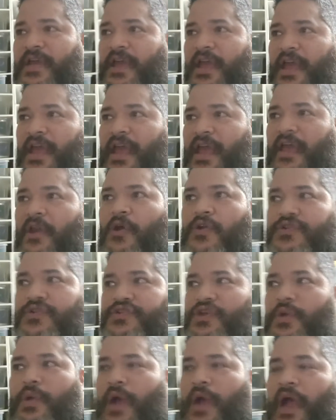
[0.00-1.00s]
And
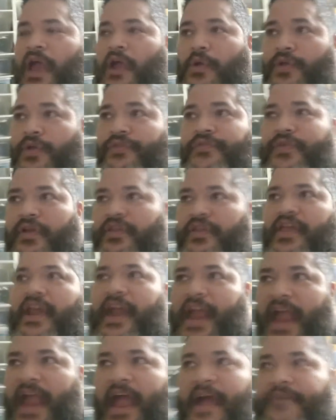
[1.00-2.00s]
also, I always feel that
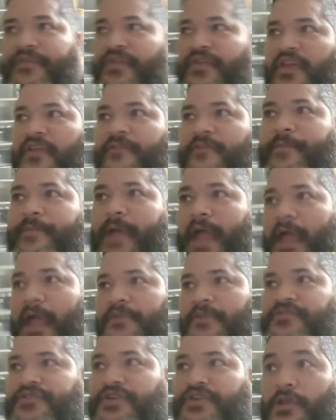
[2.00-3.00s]
I have to give
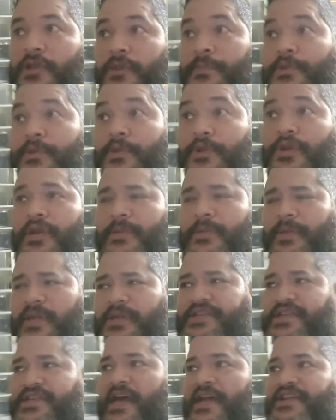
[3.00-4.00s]
back to the community
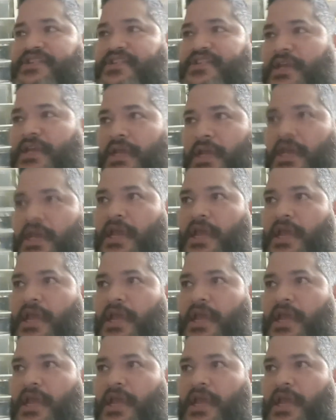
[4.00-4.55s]
because honestly,